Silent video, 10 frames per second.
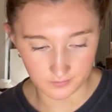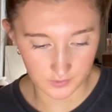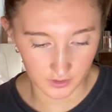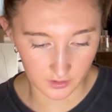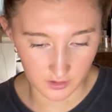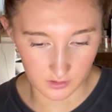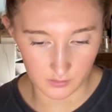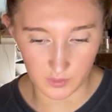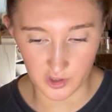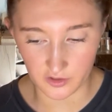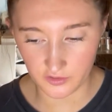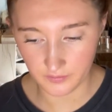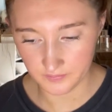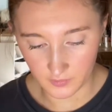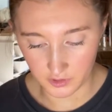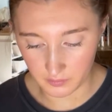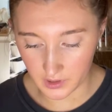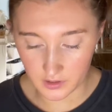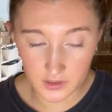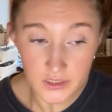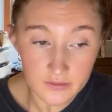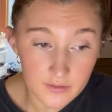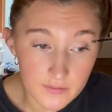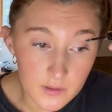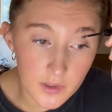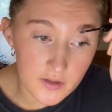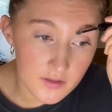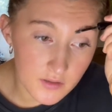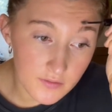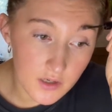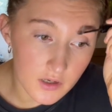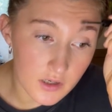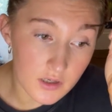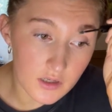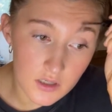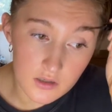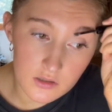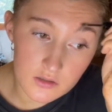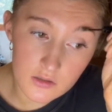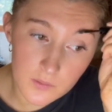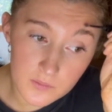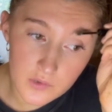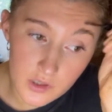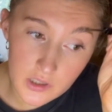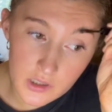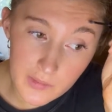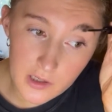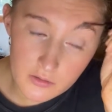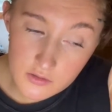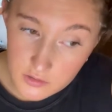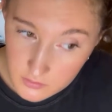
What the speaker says: Just gonna do my brows with my favorite brow stuff that I cannot stop talking about.